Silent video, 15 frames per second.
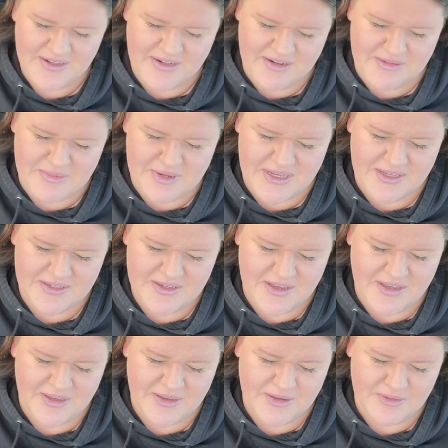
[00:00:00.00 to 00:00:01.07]
anyway,
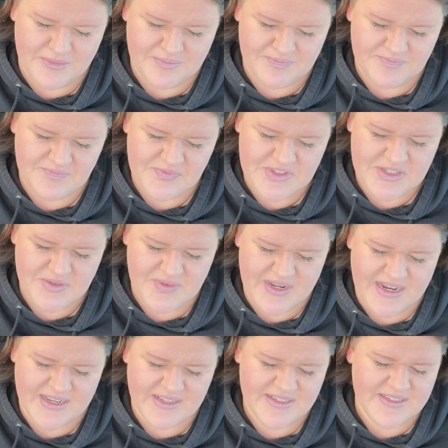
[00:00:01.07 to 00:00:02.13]
um, so
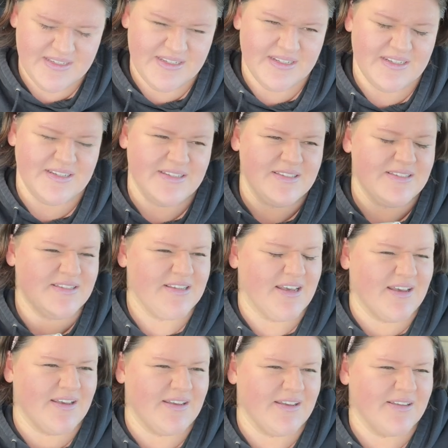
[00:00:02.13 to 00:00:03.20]
next is,
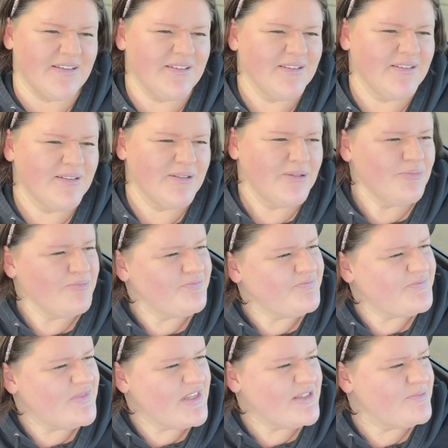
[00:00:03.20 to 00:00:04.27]
uh,
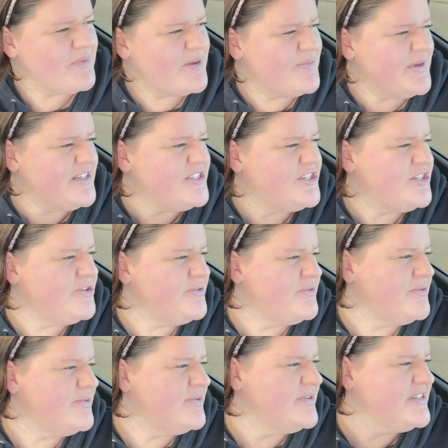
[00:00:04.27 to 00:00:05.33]
this might be too
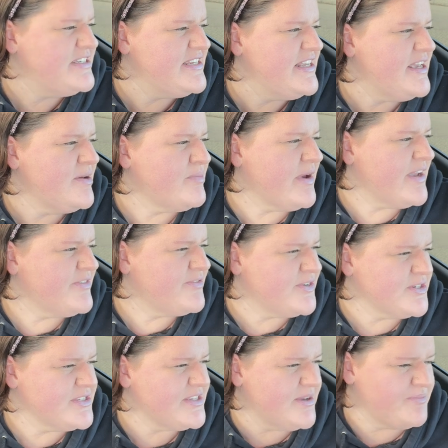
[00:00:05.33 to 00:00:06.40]
TMI for
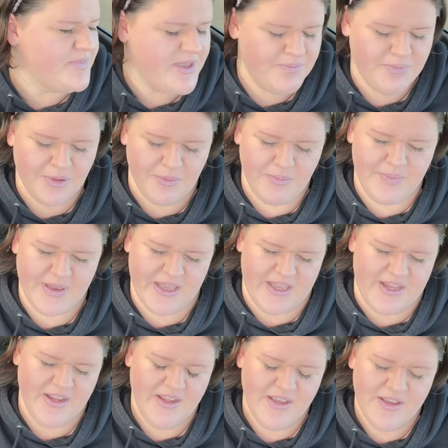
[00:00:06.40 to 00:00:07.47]
some people, but
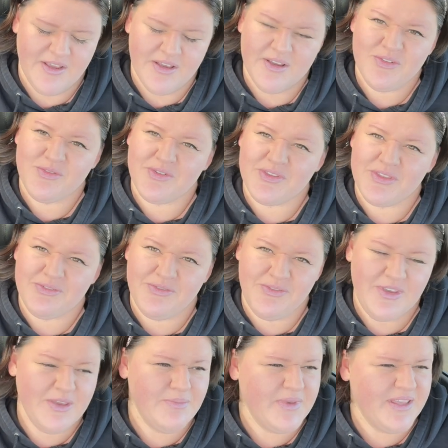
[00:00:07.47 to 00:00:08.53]
for the
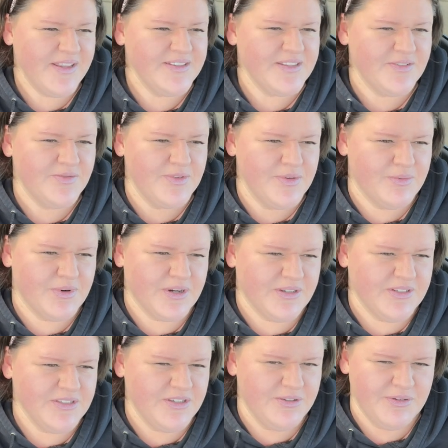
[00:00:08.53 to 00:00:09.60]
females of the
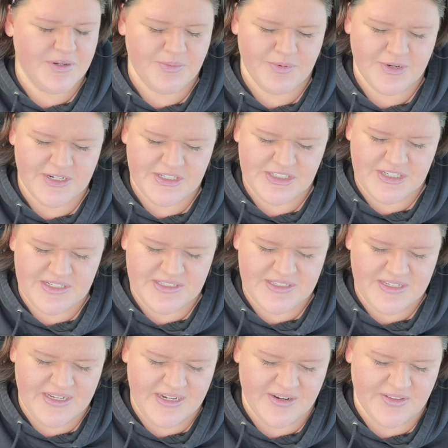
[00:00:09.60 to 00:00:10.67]
world who would appreciate
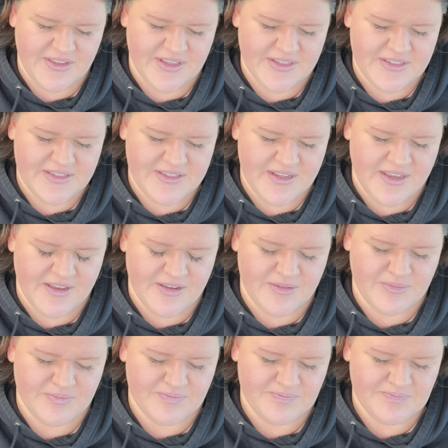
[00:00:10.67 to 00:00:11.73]
to hear this,
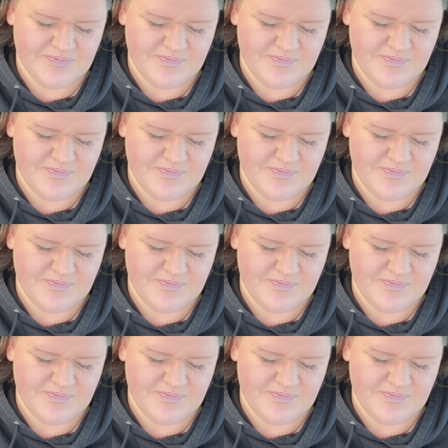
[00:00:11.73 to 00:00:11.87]
um,